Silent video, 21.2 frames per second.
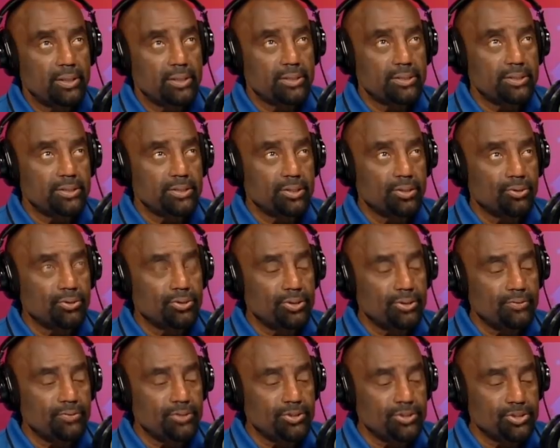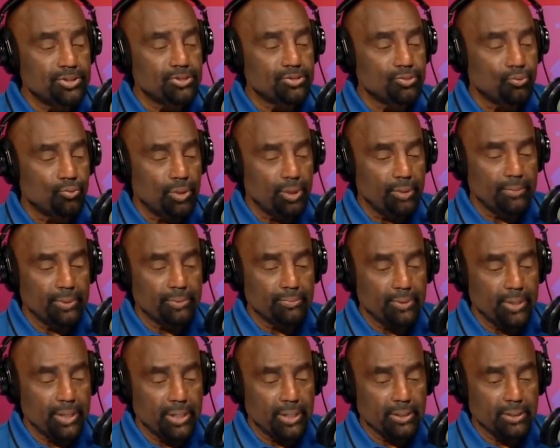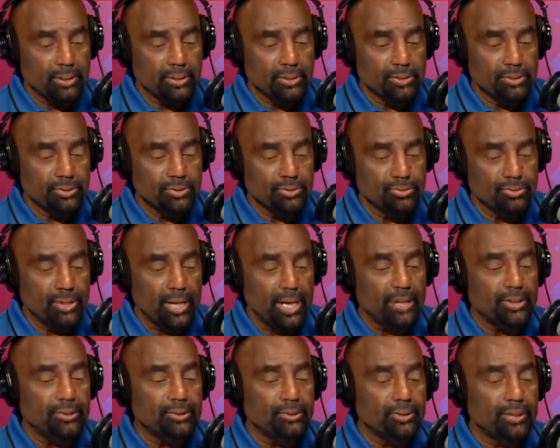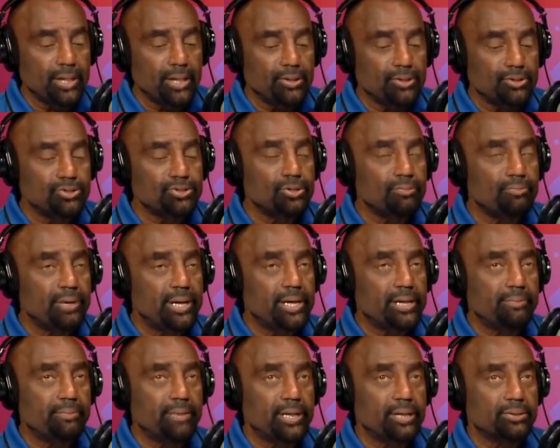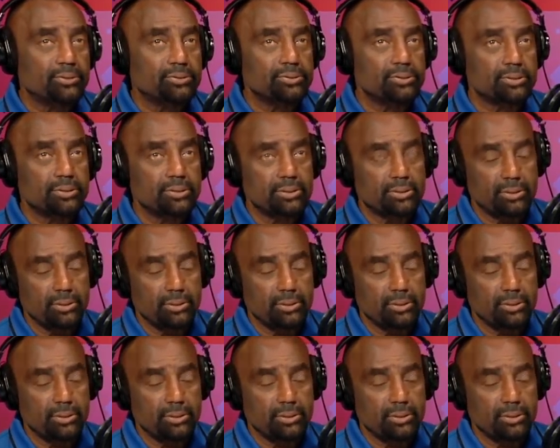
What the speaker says: She's no different. Yeah, she's a woman, man. Do not do that. Those are beta males.